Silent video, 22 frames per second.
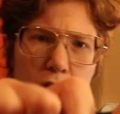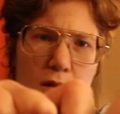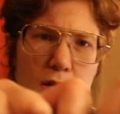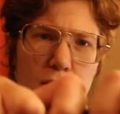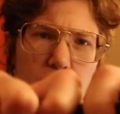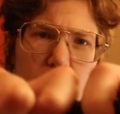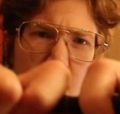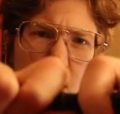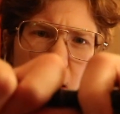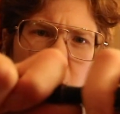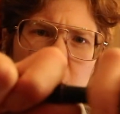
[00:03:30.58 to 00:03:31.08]

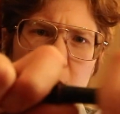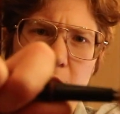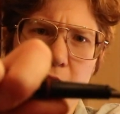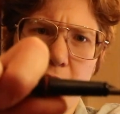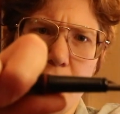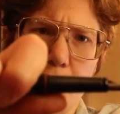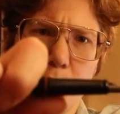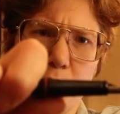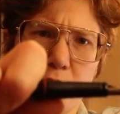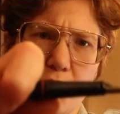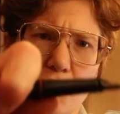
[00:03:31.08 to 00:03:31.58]
the ink
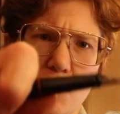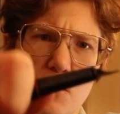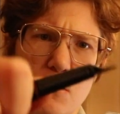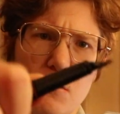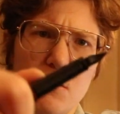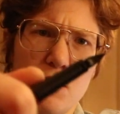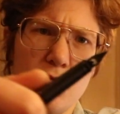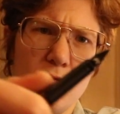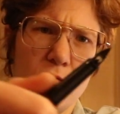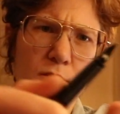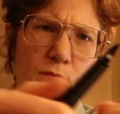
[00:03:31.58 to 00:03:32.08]
capsule.
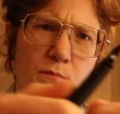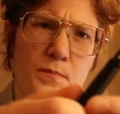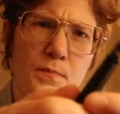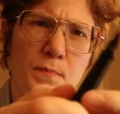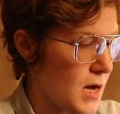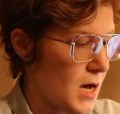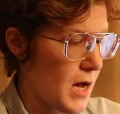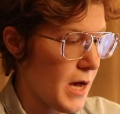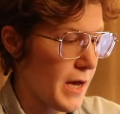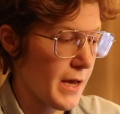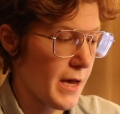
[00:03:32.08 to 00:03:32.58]

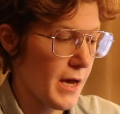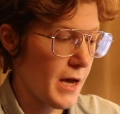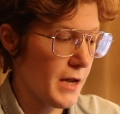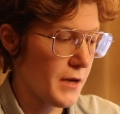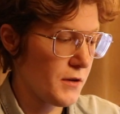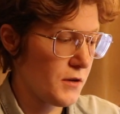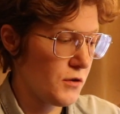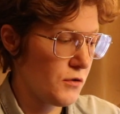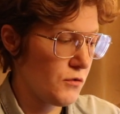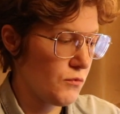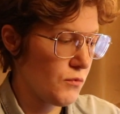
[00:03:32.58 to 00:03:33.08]
I
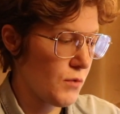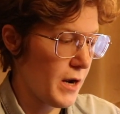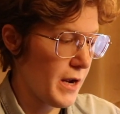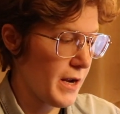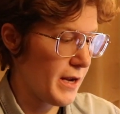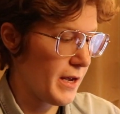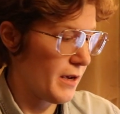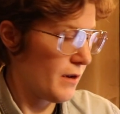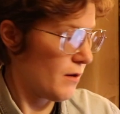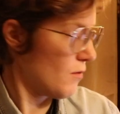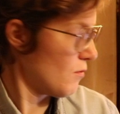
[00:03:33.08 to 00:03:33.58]
got to
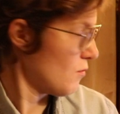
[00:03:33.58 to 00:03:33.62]
writing